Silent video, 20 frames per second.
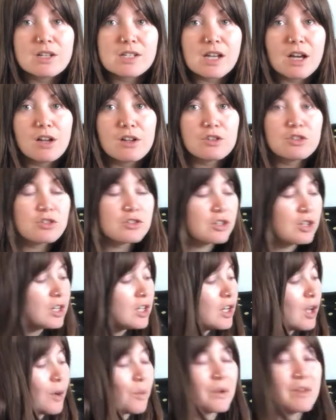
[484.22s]
touched.
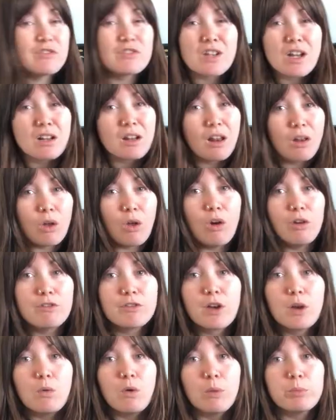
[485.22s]
We've done a lot
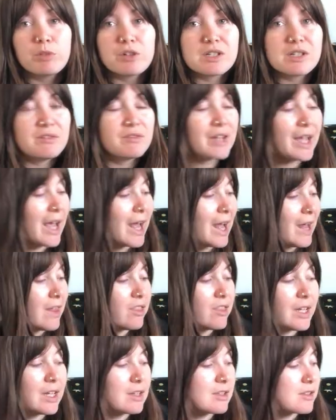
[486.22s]
of cooperative care
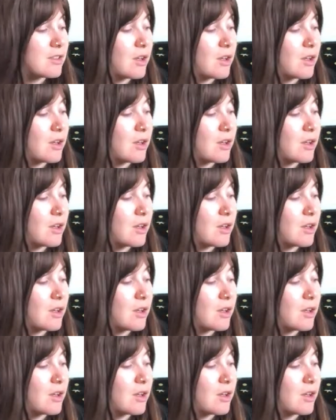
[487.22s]
things,